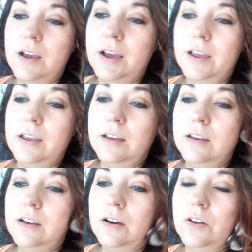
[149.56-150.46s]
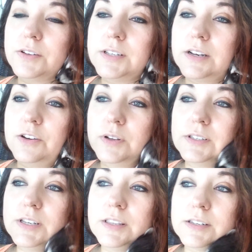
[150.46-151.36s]
i all of a sudden you
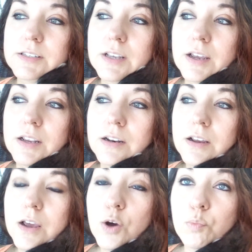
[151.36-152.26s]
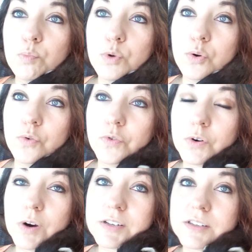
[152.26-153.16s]
could see the sun move
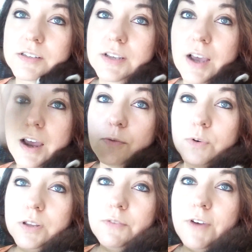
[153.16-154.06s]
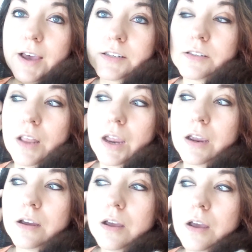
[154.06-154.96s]
across the sky really fast
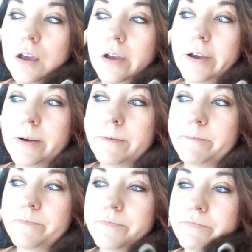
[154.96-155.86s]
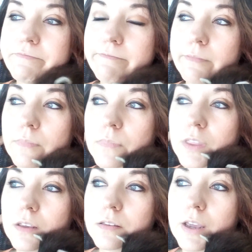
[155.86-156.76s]
like um
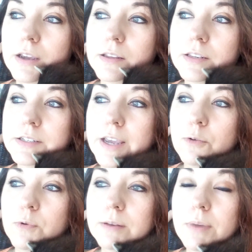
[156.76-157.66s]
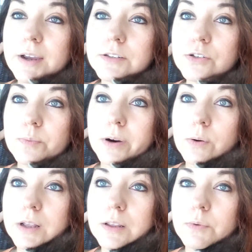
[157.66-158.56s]
like the day went by super
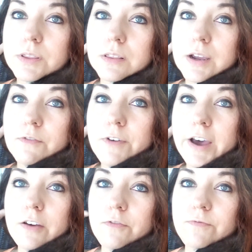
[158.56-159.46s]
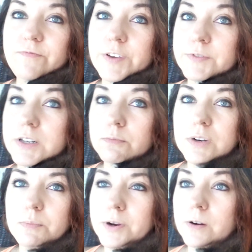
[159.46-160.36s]
quickly within like a 5
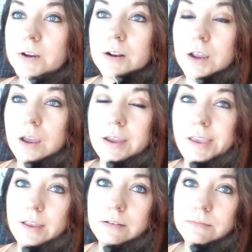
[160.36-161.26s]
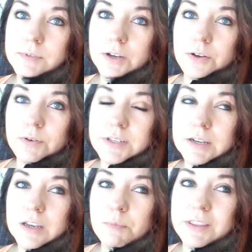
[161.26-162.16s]
15 minute period I, I can't tell you
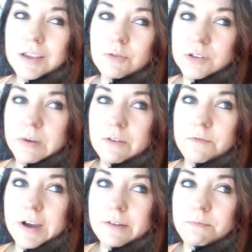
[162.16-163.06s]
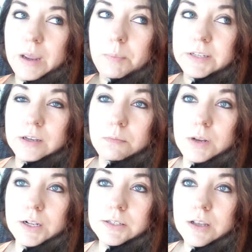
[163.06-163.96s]
exact time i think it was about 5 maybe 10
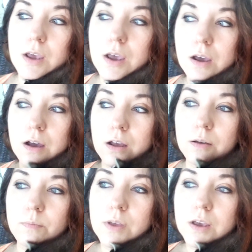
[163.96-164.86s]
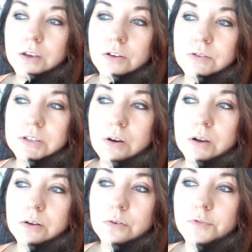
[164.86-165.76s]
minutes um you
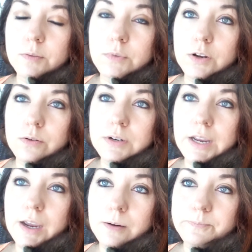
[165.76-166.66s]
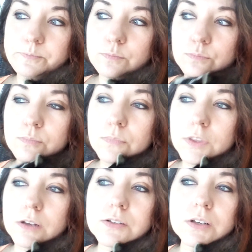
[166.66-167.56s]
saw it go from noonday
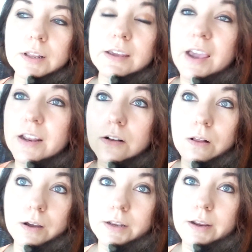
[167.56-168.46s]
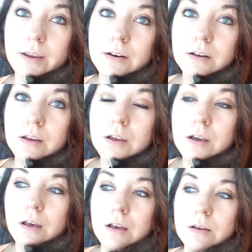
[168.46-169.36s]
to like 8 o'clock at night
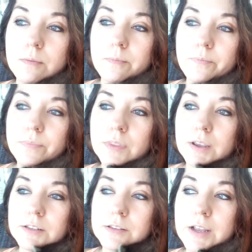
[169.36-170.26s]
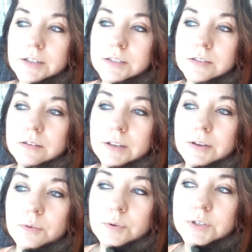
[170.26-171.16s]
um and that's
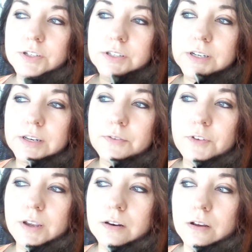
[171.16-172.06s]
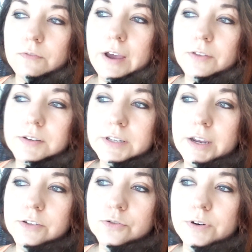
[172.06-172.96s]
and it was just significant of how this
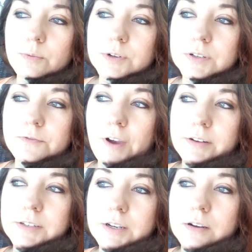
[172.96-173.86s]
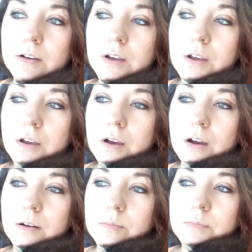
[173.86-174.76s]
asteroid was affecting
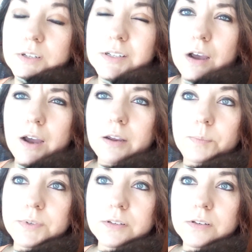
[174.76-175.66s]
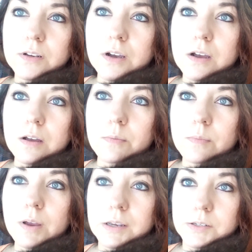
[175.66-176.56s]
um, the times
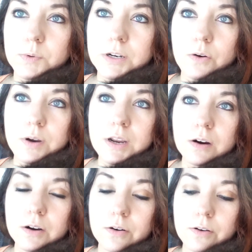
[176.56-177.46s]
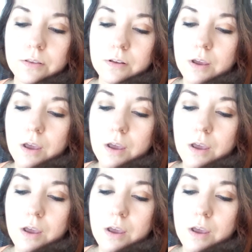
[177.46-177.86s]
um, as we know it here on Earth.